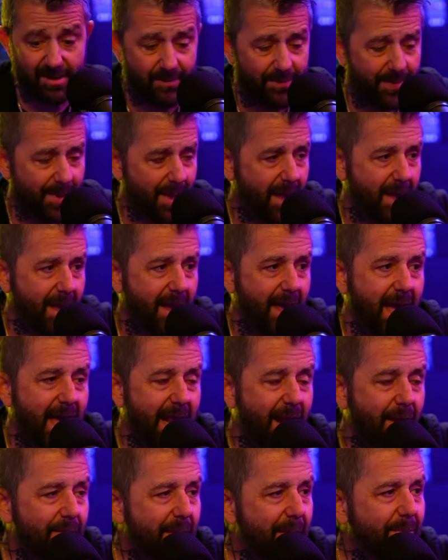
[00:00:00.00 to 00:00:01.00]
It is.
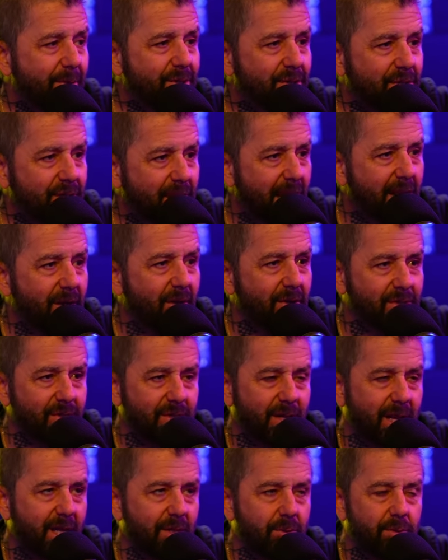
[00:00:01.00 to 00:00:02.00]
And I remember saying on
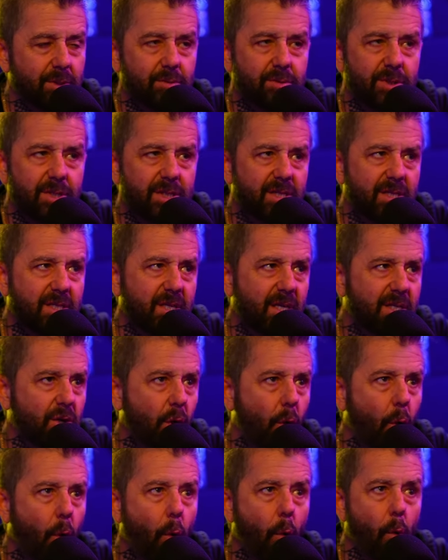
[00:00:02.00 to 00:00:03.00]
stage, which was such a
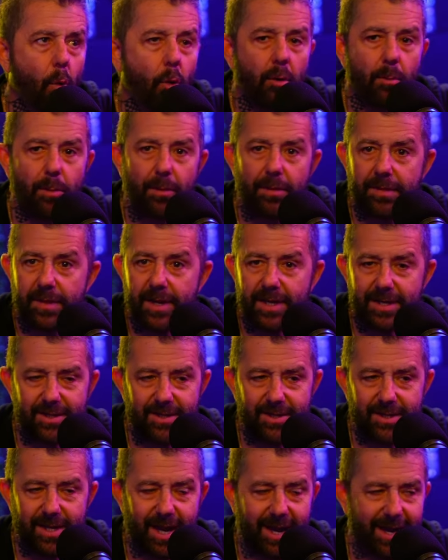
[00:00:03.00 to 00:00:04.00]
horrible thing to
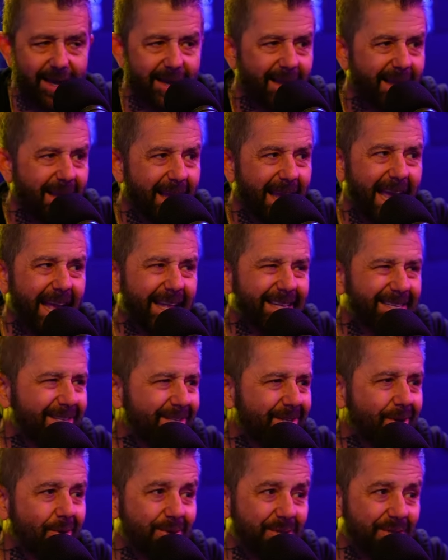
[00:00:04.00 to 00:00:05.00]
say and
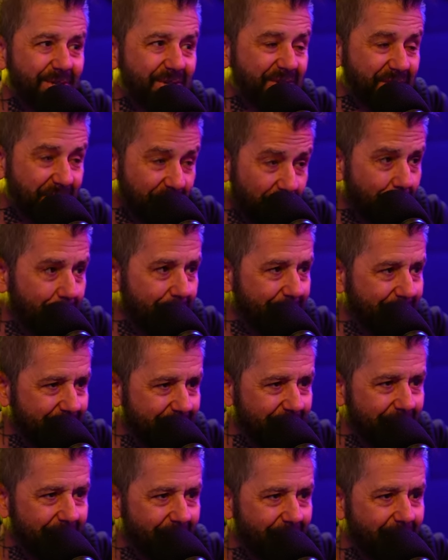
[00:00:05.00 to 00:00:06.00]
so stupid
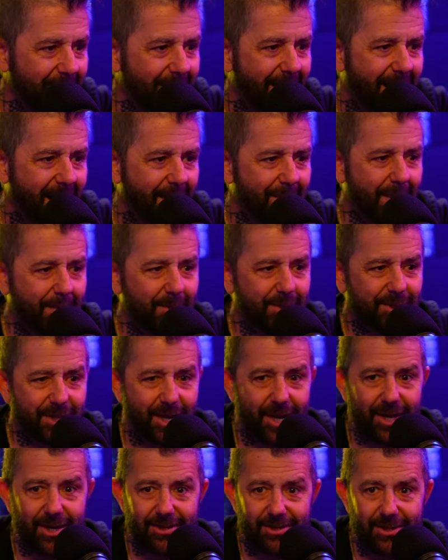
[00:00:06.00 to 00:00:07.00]
too. I remember
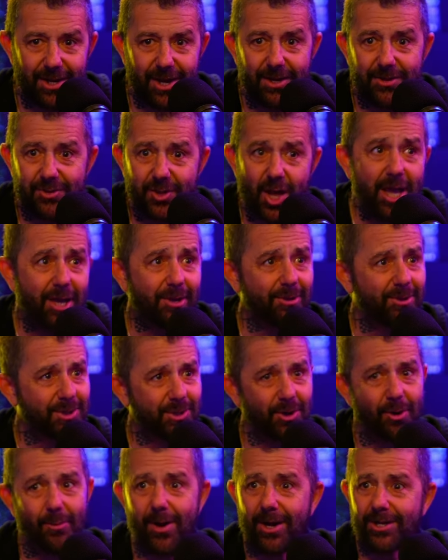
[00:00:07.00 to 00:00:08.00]
saying, it's like, thank you
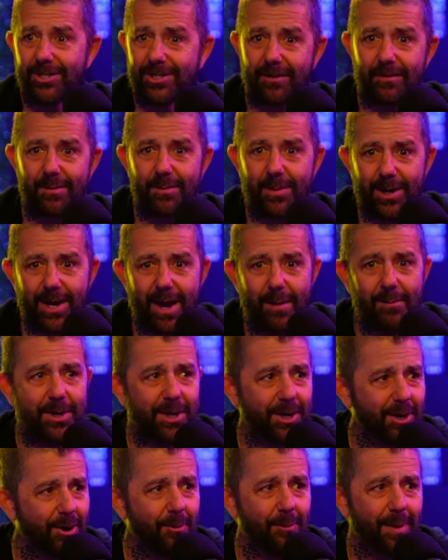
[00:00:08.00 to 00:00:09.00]
so much, everybody. I'm
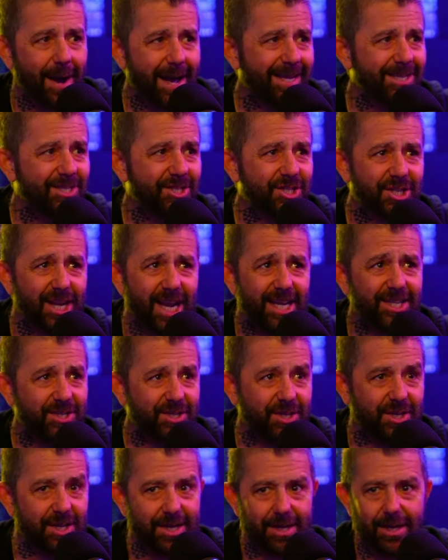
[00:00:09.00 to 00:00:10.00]
going to go buy a jet
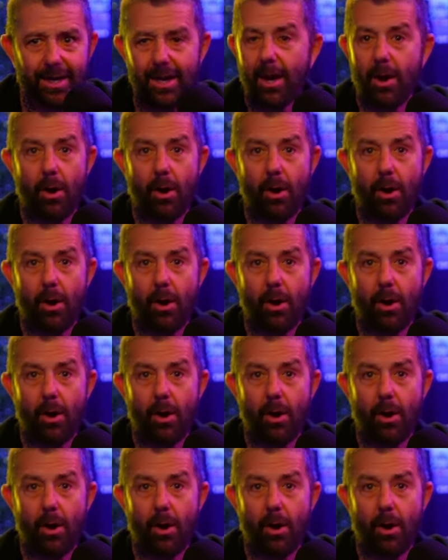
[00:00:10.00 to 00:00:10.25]
ski.